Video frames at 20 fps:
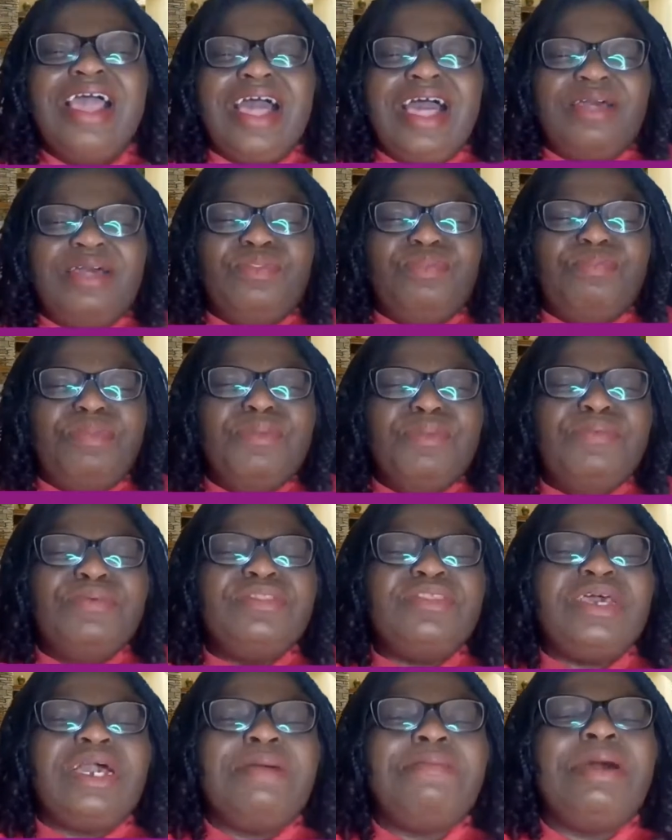And people
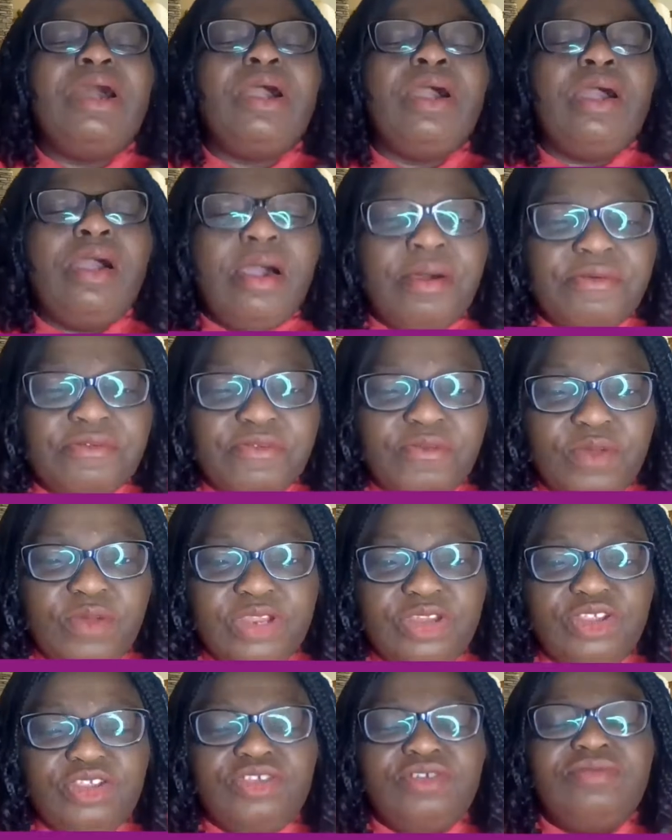talk about cough
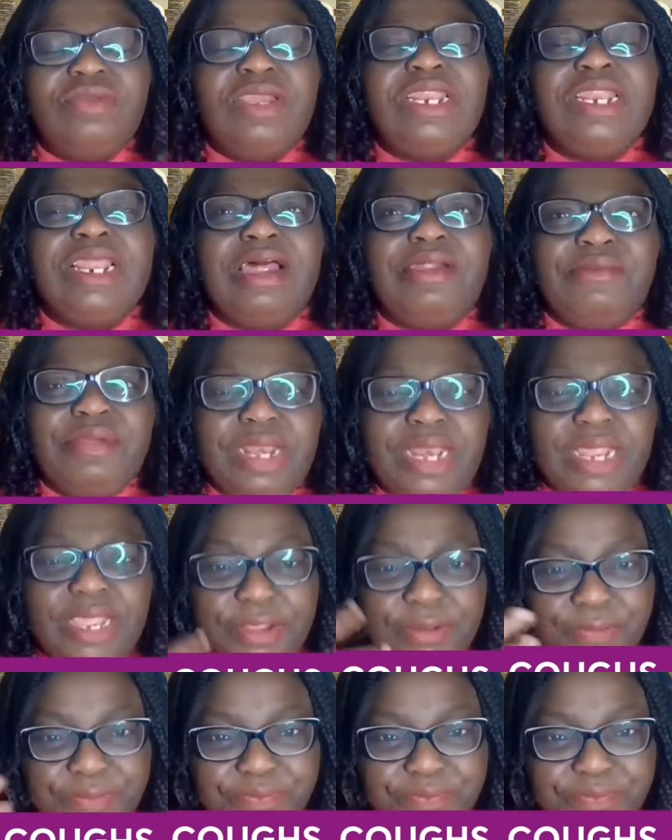when the children are really